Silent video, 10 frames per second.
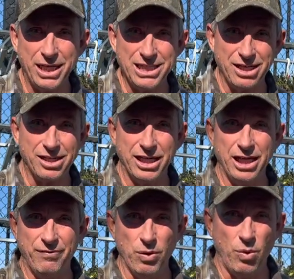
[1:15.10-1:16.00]
and tucking
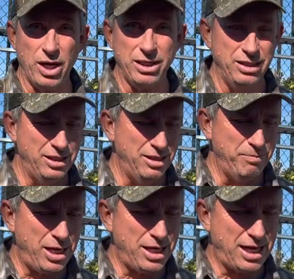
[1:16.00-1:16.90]
if you want,
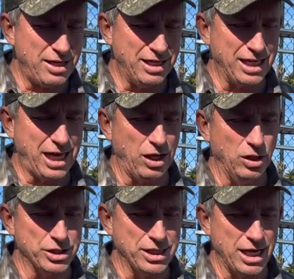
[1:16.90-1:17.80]
but I think it kind of
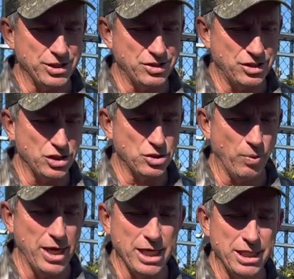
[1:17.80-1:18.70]
looks nice just the
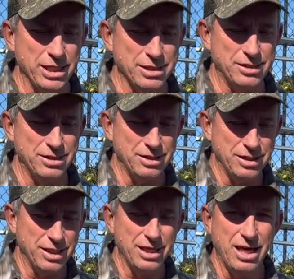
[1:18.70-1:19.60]
way it is.
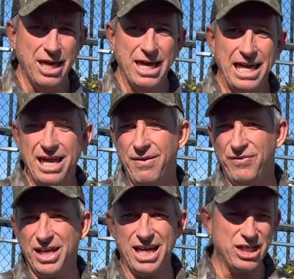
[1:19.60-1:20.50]
If
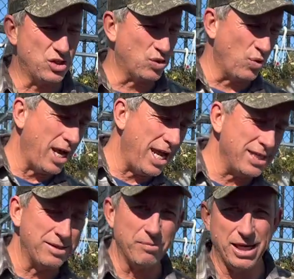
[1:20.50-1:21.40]
you get a stray,
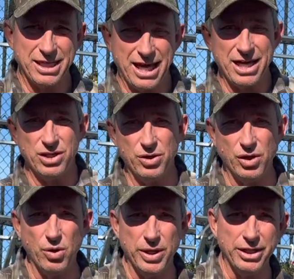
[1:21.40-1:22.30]
something like that, you can
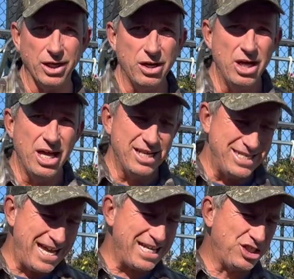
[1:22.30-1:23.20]
go in there,
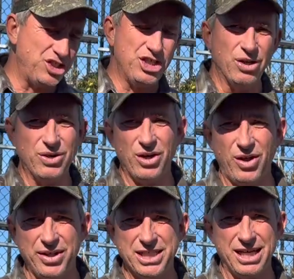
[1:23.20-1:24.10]
not shear it
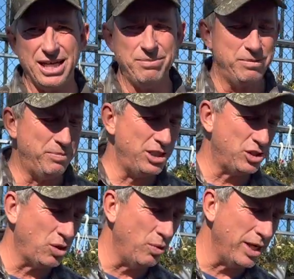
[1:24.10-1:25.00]
all the time, but
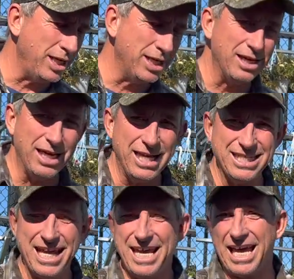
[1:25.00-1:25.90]
just go in and, and
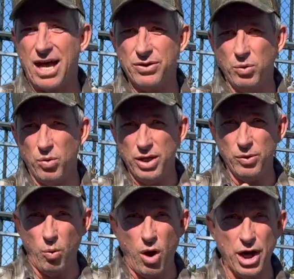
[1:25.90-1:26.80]
take out the one, the
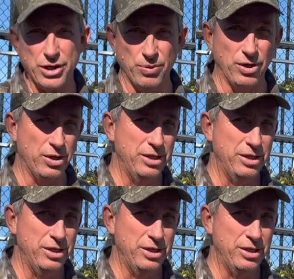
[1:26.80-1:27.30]
wanderer.